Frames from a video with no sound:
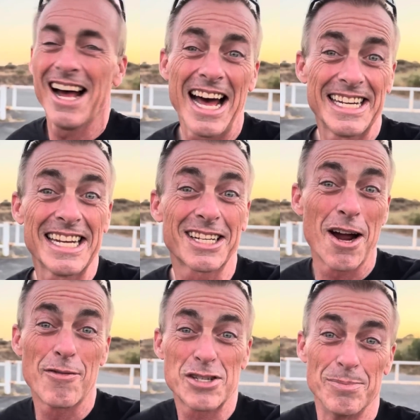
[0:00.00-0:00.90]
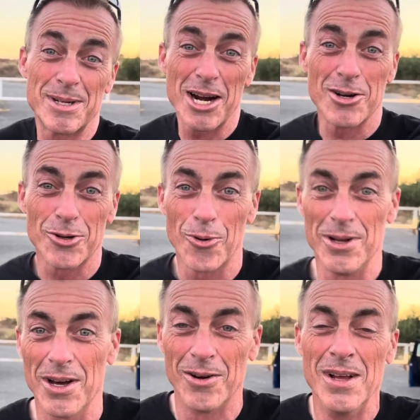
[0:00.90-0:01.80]
did cover some territory
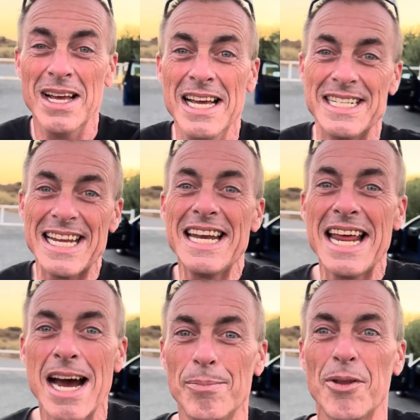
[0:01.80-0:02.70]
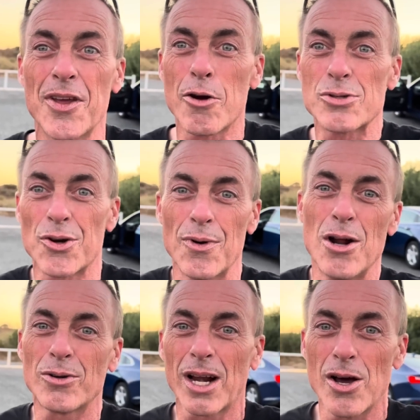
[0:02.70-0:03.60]
though. Didn't help that there was a
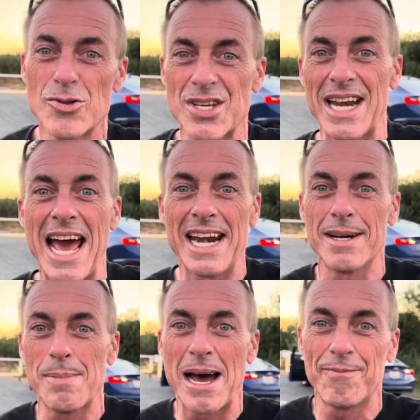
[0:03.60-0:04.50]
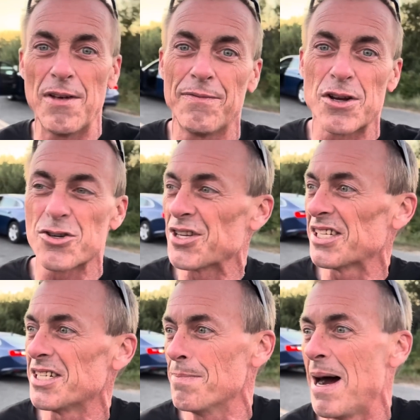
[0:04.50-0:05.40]
road closed and added about 50 or
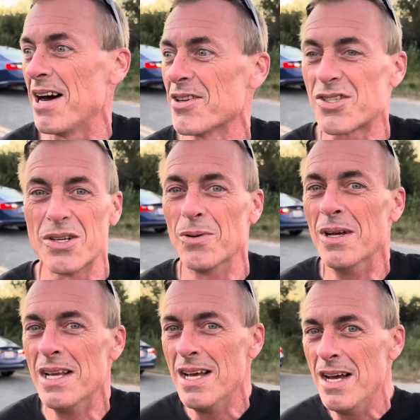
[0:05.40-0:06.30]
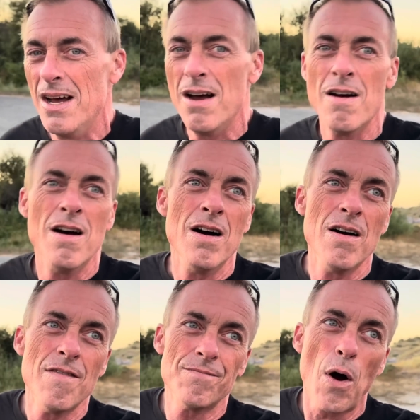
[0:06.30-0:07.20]
60 miles. So
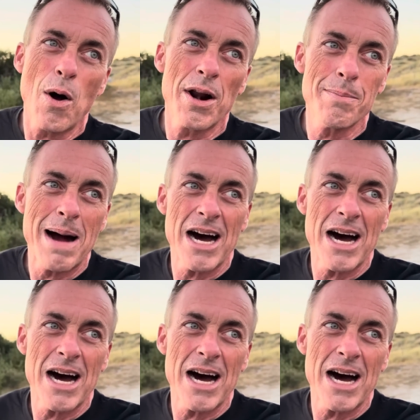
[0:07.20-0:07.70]
400-mile